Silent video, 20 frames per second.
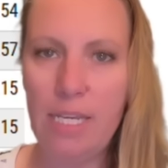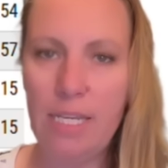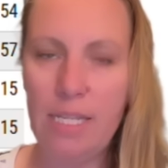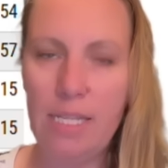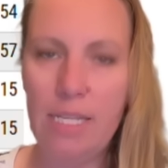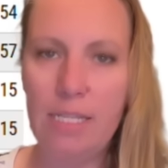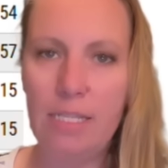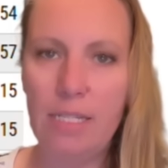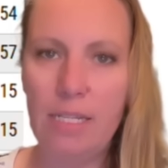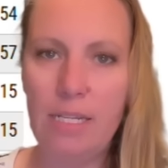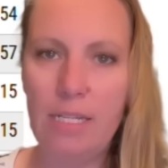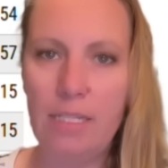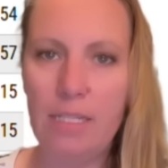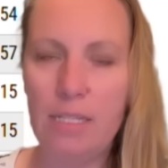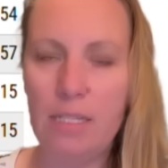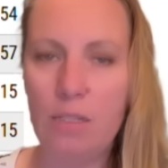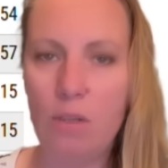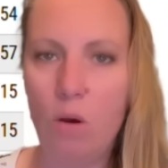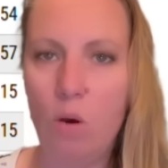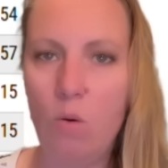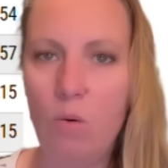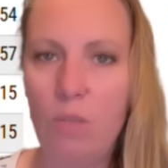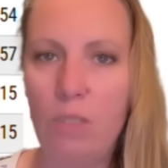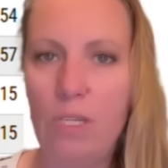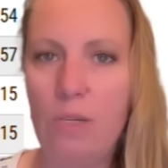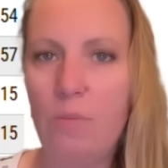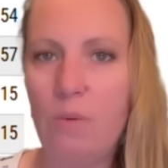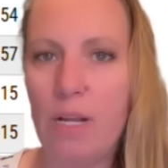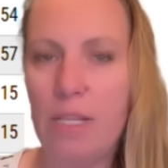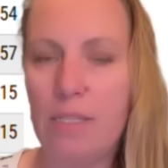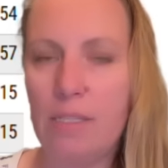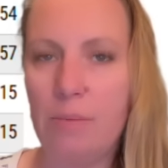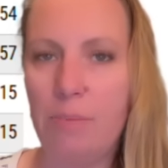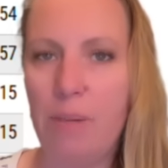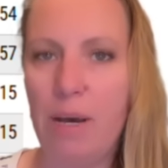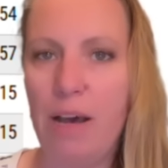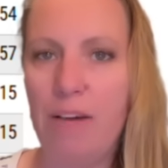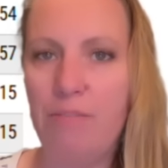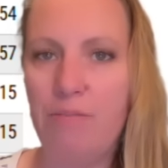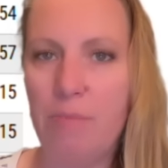in this list is only what's
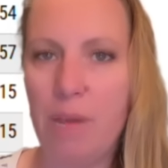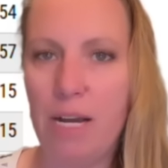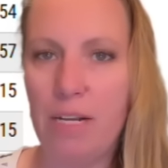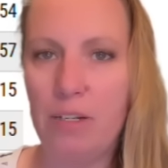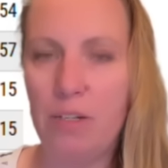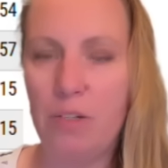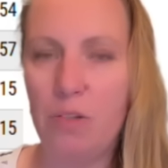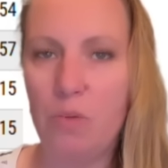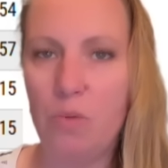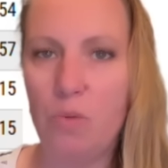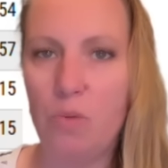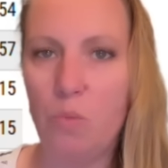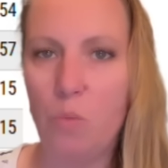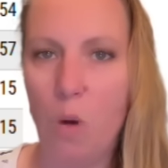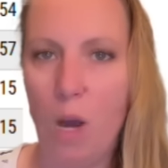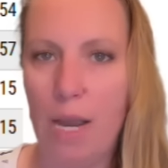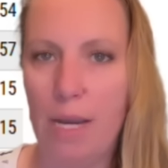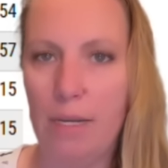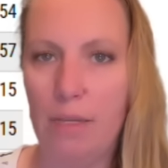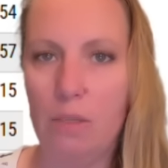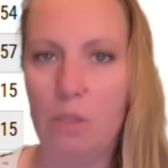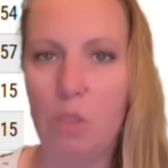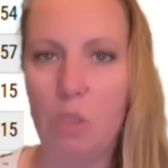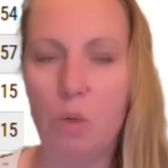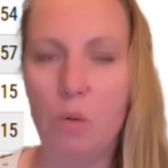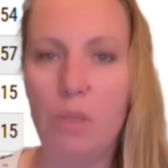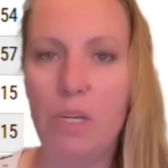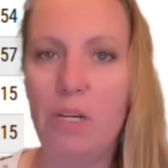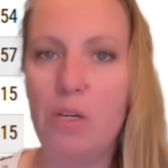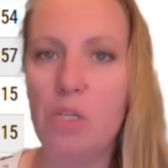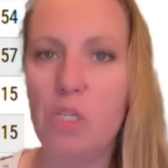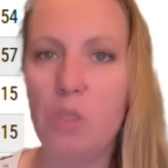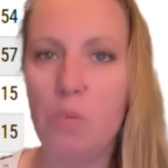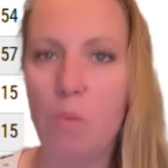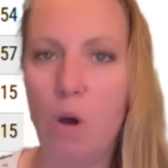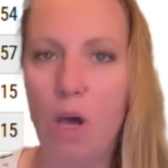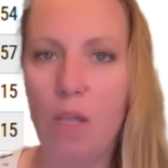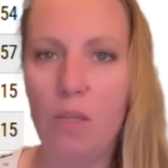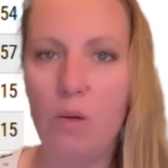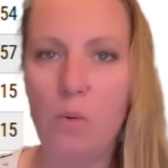above magnitude one. So there's
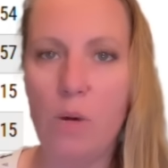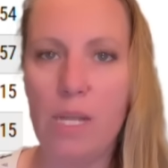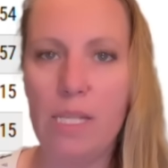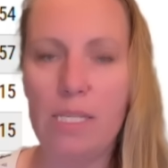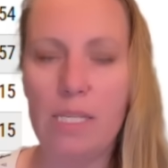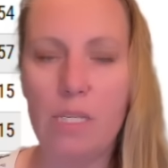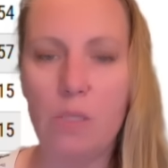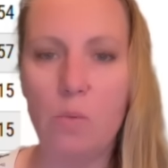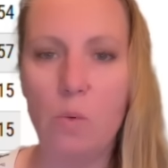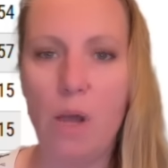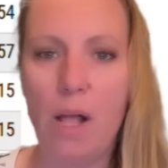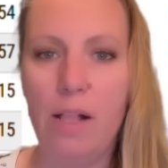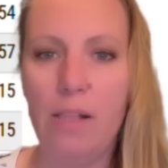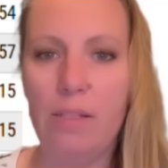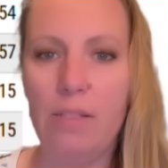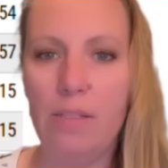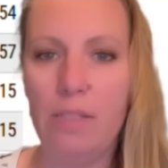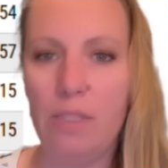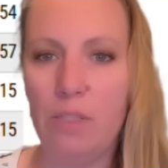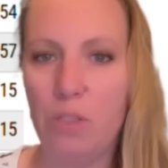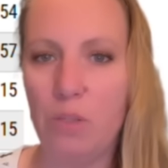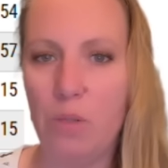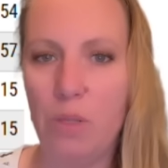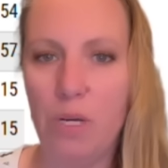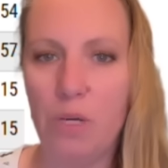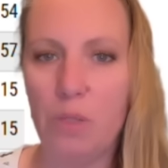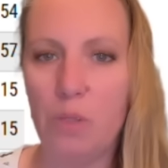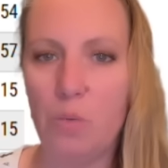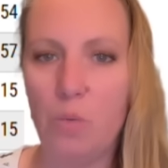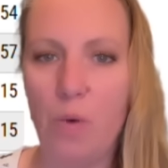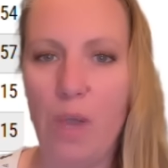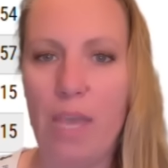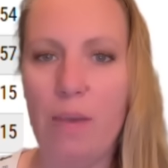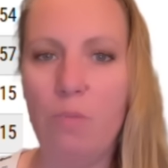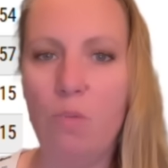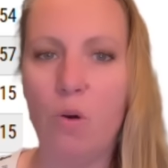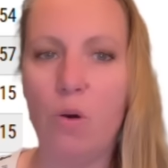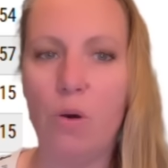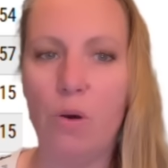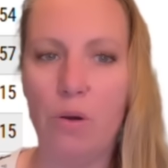smaller ones as well. So there's way
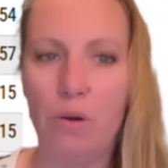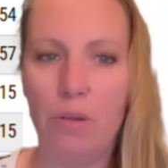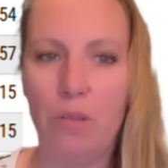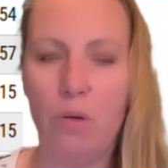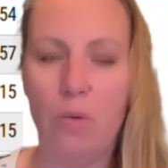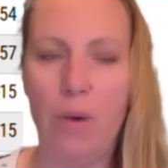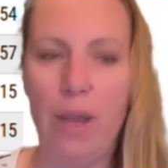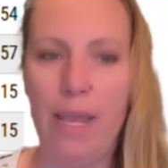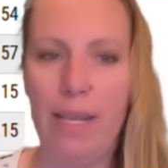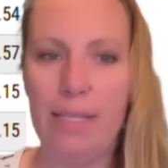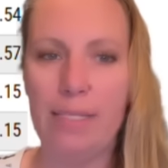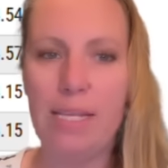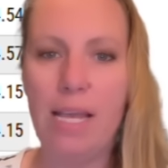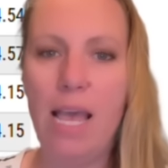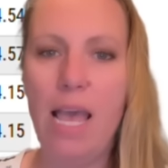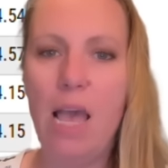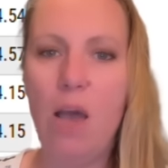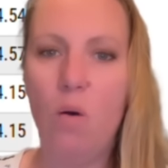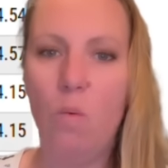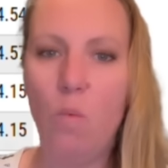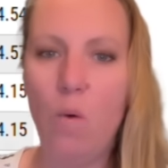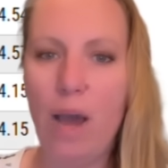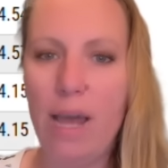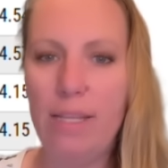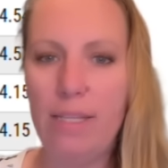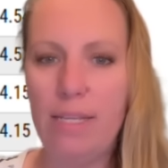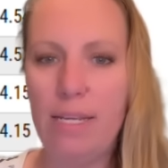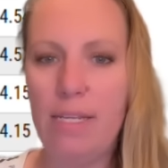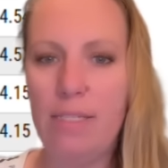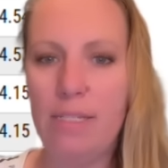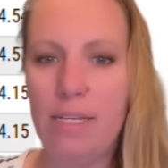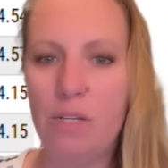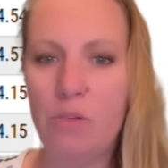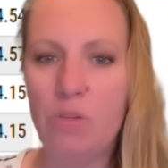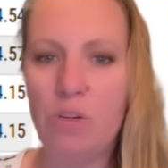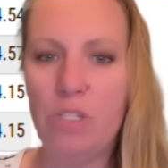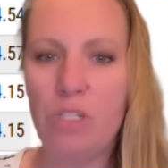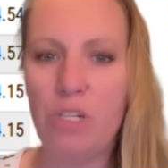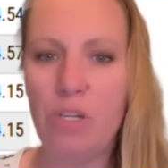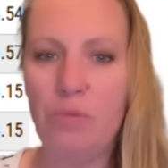more earthquakes. What is
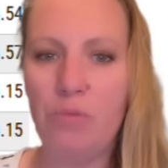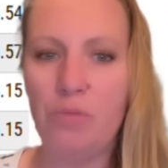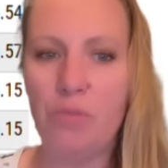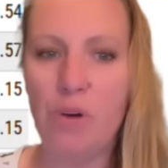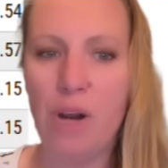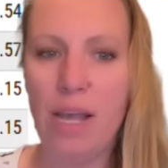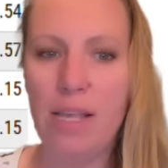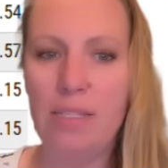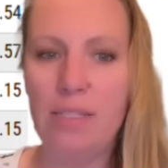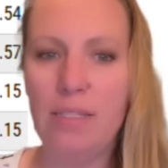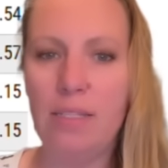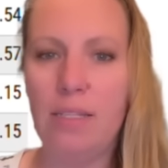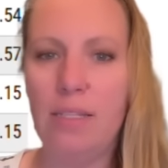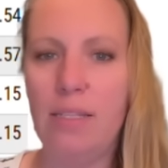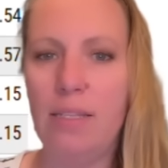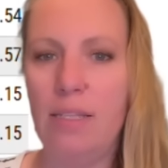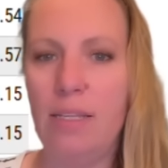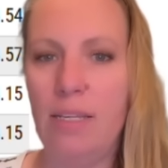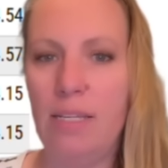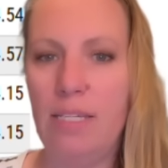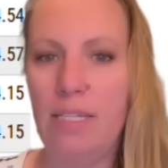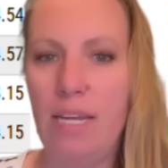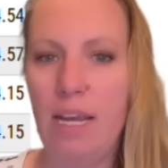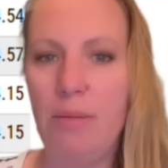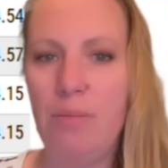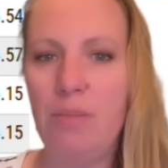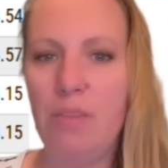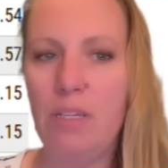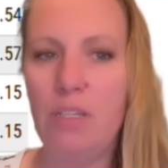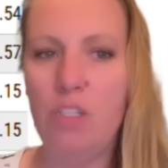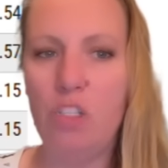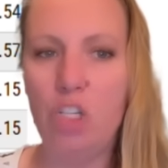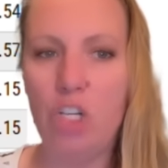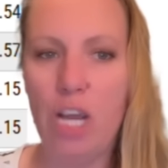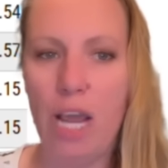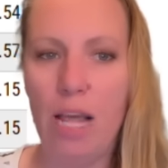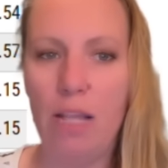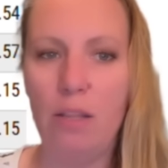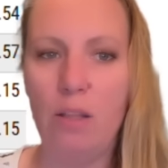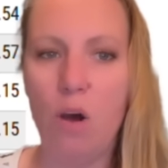interesting for us, the depth is
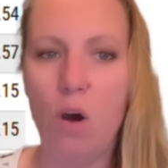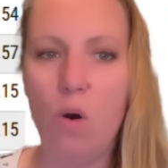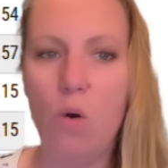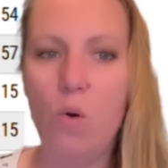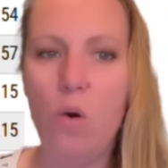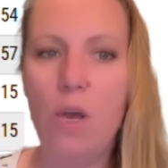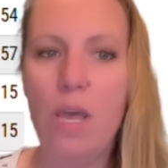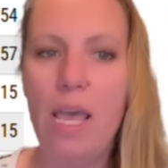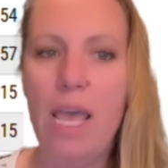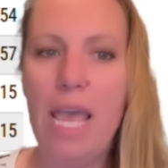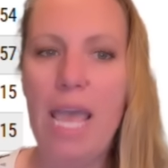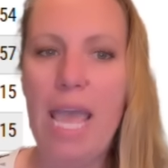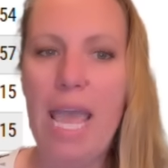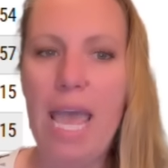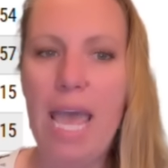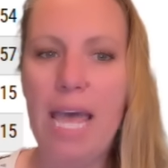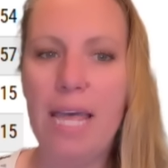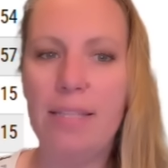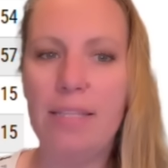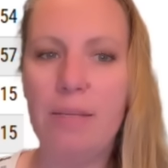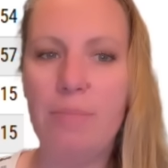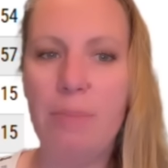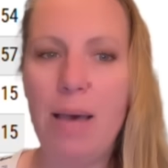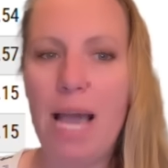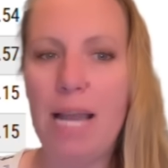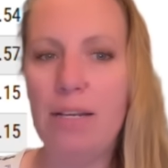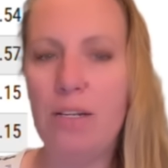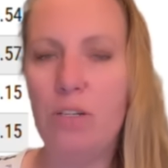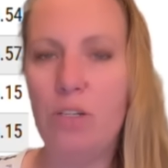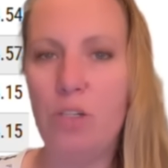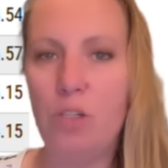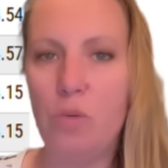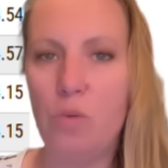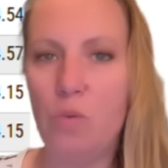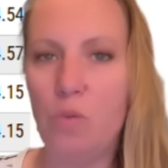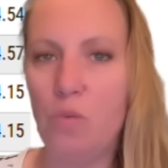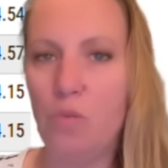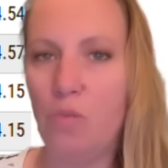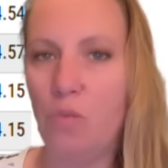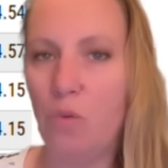shallow and the
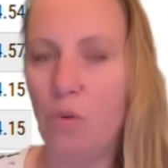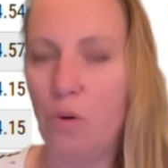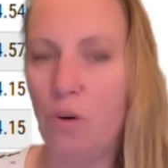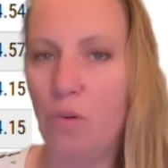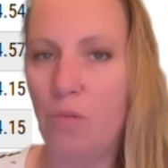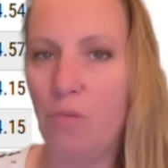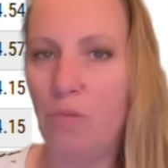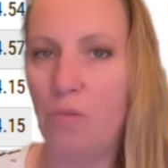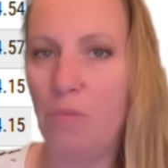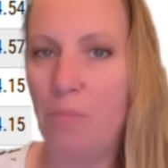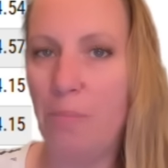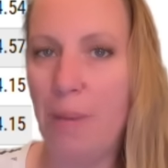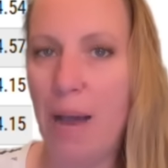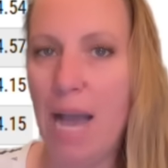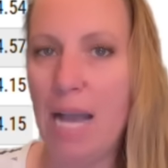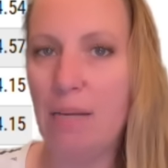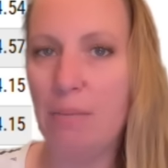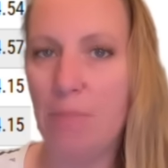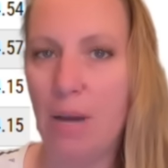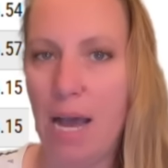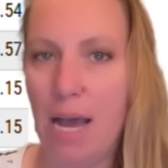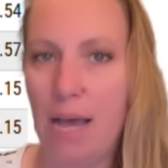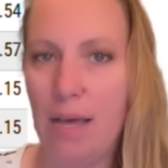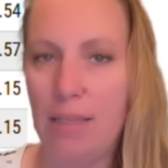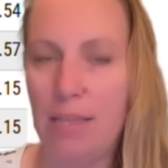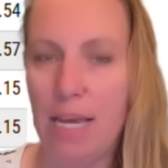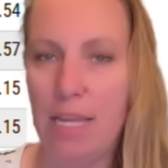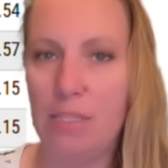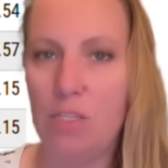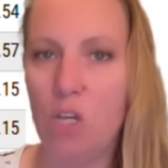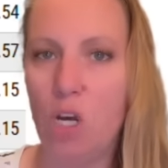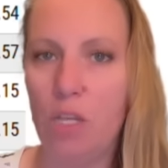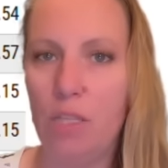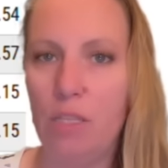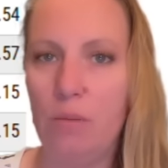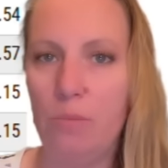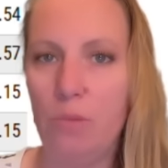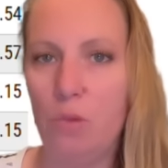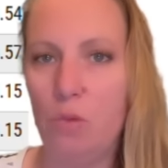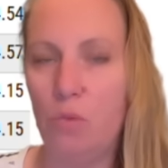magnitudes for magma that's on
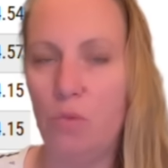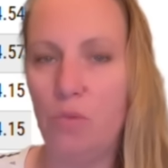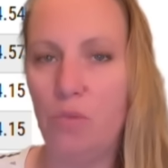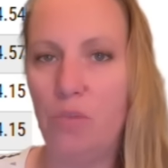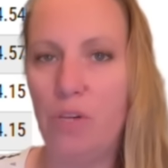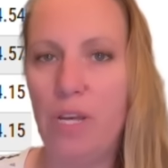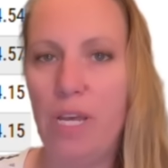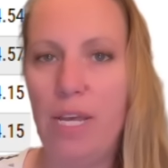the move.